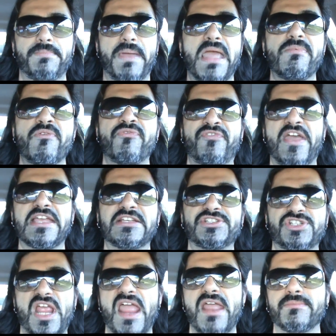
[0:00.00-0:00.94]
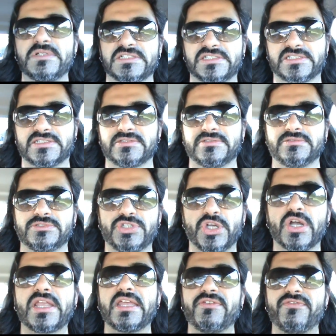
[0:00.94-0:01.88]
Babyface Sheamus
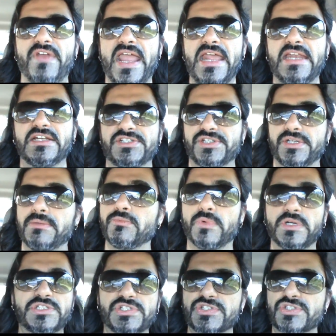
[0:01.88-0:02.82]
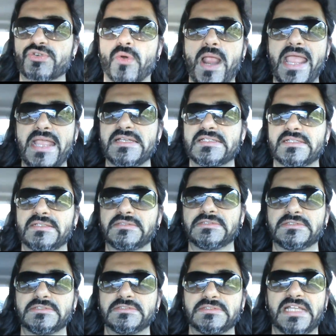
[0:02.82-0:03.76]
took advantage, which is great.
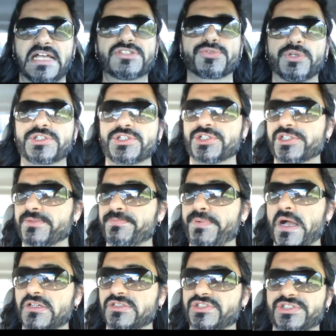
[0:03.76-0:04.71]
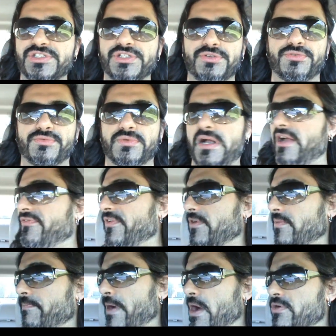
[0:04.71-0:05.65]
That's what you're supposed to do. If
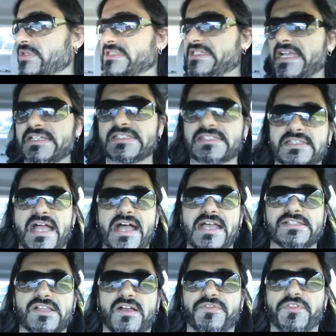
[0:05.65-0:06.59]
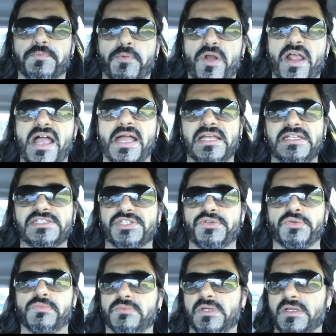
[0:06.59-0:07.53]
an opponent takes his eyes off the prize,
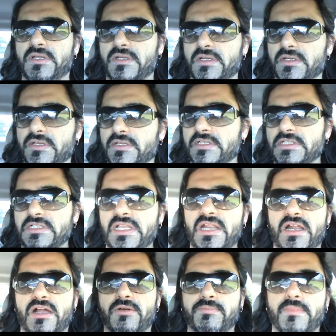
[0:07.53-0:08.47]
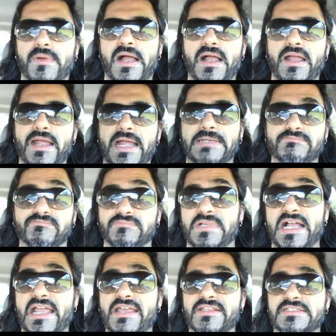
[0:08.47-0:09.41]
you know,
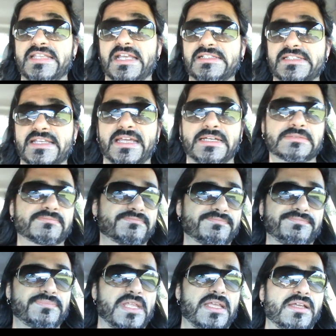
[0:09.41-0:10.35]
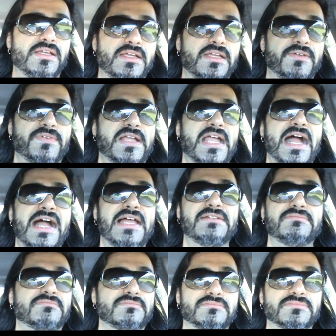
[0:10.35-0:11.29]
I got the six kick. If a
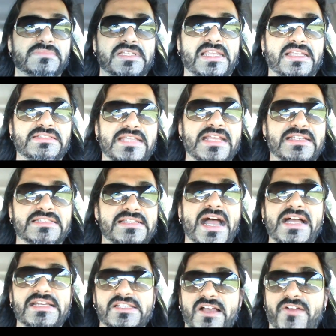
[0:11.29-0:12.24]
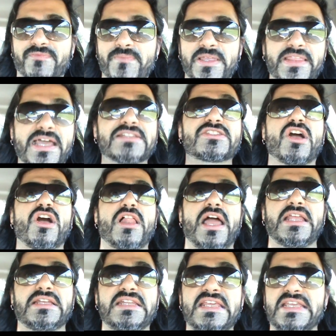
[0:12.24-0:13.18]
guy takes his eyes off me, that's
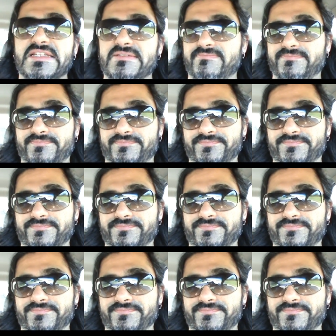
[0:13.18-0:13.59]
all I need.